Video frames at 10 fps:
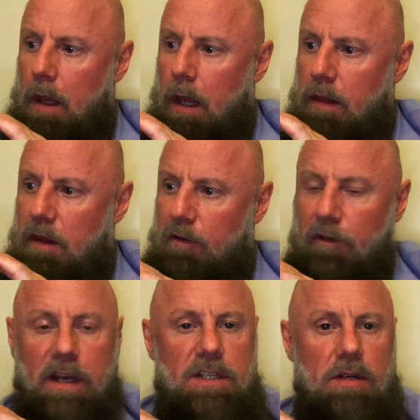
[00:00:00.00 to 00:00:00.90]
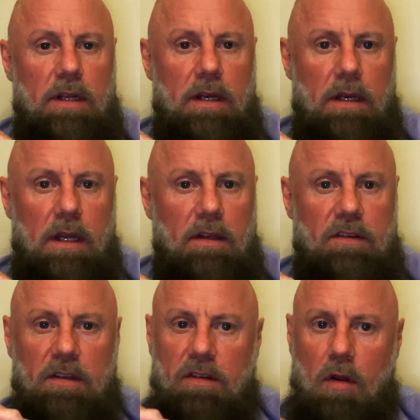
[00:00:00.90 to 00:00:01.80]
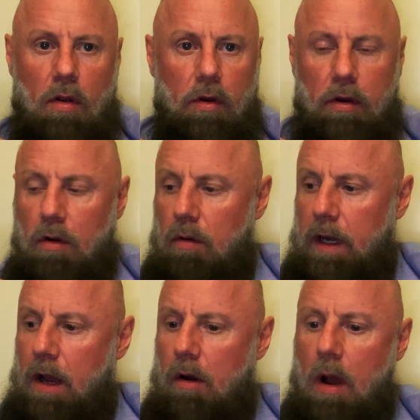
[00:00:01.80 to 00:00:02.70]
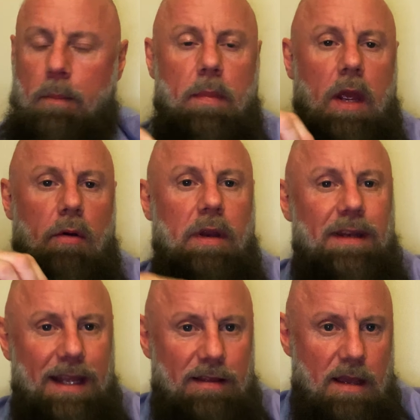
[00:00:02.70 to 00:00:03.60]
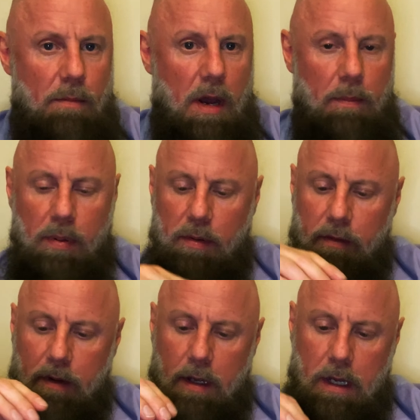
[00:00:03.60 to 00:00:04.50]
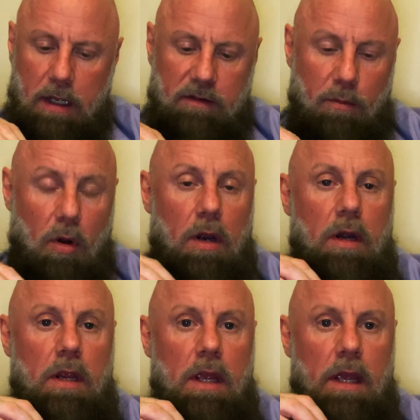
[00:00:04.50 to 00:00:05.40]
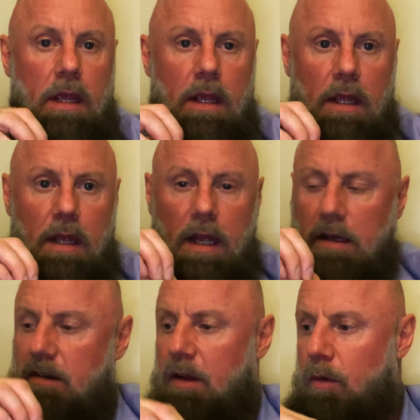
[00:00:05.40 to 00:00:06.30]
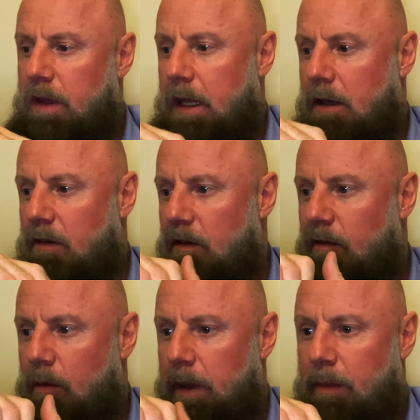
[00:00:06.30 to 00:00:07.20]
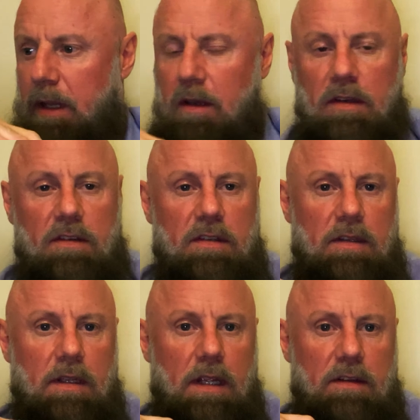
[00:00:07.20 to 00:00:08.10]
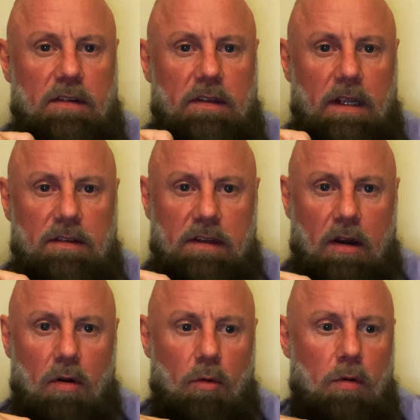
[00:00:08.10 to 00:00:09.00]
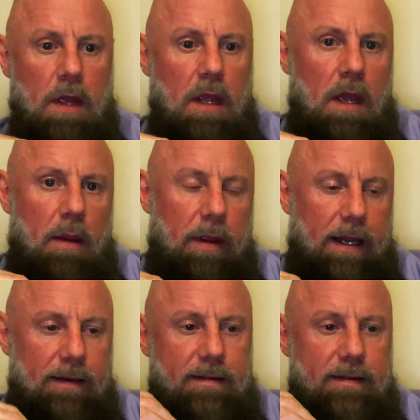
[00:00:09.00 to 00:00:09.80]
the finish on it is just not good at all. Now, I'm going to hit them up tomorrow and see what they're going to do for me, because it's terrible. I mean,